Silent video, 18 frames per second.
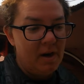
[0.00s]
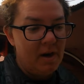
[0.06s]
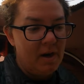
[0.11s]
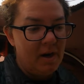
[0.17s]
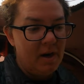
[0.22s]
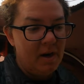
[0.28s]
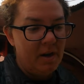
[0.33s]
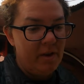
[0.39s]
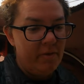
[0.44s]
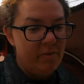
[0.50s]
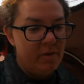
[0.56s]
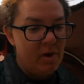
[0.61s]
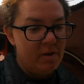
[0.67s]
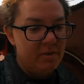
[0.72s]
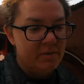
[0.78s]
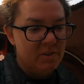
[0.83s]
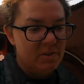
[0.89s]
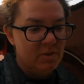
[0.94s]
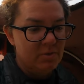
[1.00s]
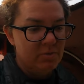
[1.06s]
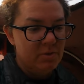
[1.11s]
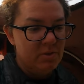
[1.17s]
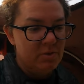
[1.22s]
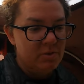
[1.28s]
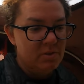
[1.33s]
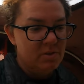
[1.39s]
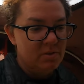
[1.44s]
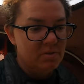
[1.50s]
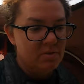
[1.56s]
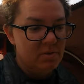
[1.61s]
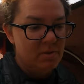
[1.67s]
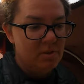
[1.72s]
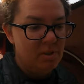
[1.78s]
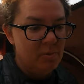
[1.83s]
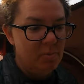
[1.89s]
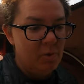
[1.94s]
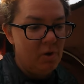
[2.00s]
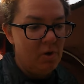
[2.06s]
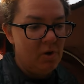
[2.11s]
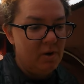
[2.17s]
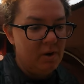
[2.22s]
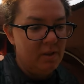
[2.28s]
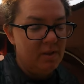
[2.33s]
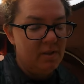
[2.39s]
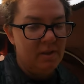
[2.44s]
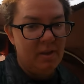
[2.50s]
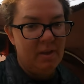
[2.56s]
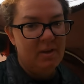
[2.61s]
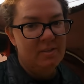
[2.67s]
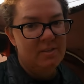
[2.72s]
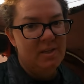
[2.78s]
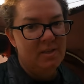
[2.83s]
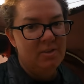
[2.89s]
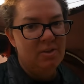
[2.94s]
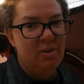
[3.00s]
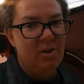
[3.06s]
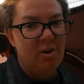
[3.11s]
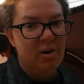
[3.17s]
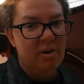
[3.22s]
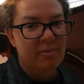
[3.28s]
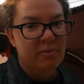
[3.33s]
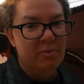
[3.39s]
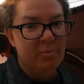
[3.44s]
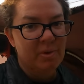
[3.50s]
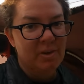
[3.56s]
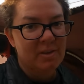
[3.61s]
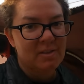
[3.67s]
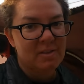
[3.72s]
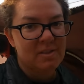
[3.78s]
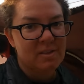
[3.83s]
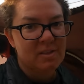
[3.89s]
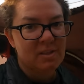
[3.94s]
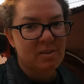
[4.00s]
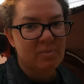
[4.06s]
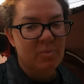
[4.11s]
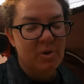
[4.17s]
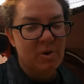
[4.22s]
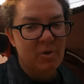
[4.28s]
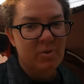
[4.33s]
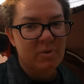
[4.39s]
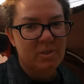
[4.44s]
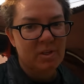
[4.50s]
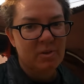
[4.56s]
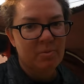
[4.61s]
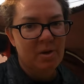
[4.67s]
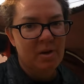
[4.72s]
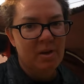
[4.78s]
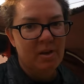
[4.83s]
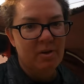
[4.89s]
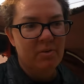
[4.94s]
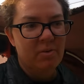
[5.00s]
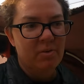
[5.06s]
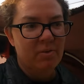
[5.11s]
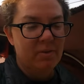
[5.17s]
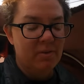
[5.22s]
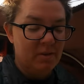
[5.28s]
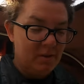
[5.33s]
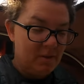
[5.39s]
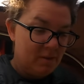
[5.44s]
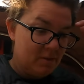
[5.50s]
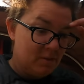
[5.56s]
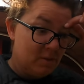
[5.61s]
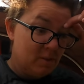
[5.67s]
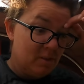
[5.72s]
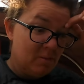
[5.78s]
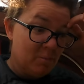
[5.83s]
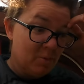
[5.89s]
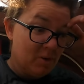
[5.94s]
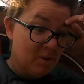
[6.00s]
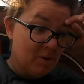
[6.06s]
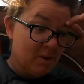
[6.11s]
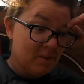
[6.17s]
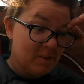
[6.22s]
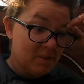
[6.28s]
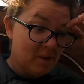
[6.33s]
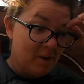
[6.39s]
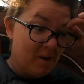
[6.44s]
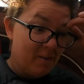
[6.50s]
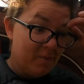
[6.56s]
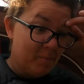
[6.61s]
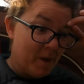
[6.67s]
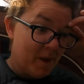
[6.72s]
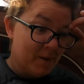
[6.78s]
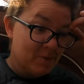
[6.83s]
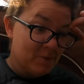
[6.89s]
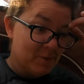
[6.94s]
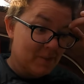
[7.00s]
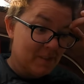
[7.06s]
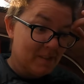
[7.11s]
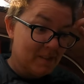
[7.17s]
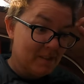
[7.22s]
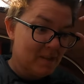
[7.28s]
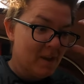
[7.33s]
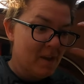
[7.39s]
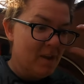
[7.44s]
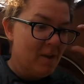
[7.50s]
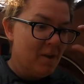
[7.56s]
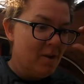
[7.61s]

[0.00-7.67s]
I've gotten so used to sleeping on it that it's actually hard for me to sleep at a hotel right now on the super soft mattresses